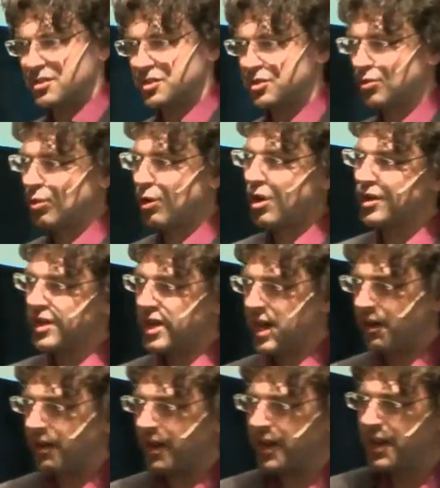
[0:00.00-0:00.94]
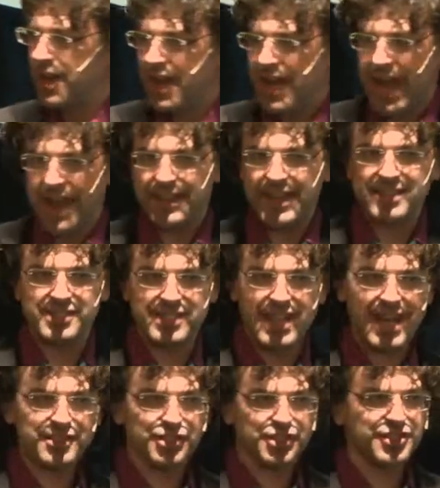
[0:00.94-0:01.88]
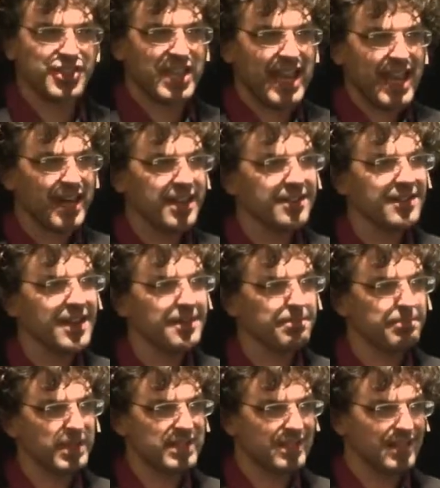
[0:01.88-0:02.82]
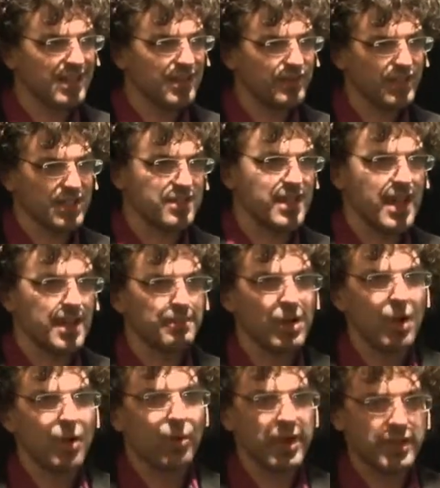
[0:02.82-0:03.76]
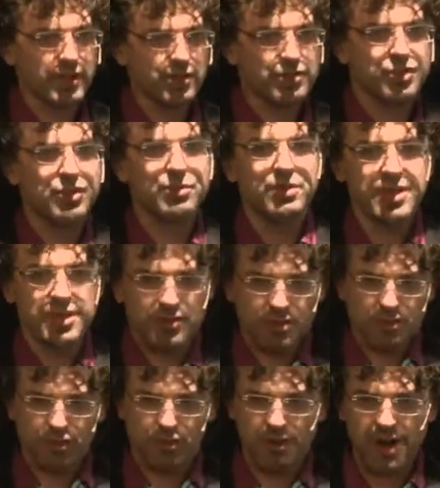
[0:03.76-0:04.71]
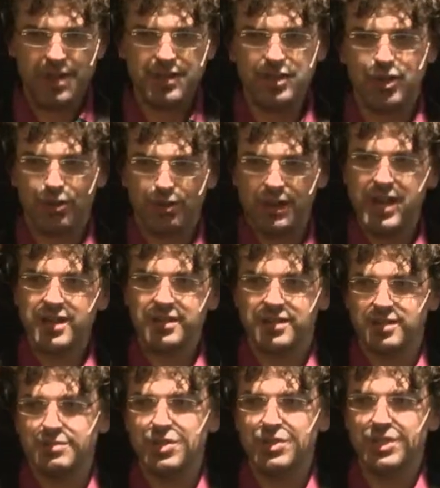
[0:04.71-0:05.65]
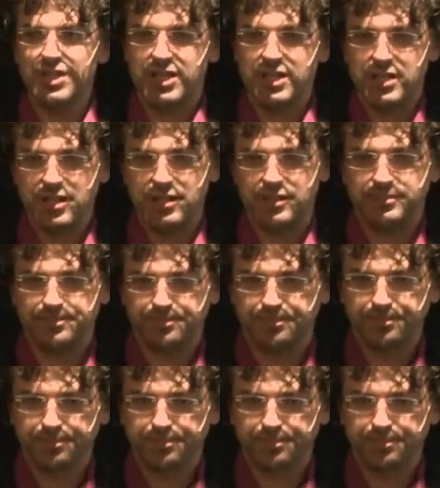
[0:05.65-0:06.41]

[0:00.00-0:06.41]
extraordinary, and that's not just getting them, but giving them. What you're doing is you're trying to create community here.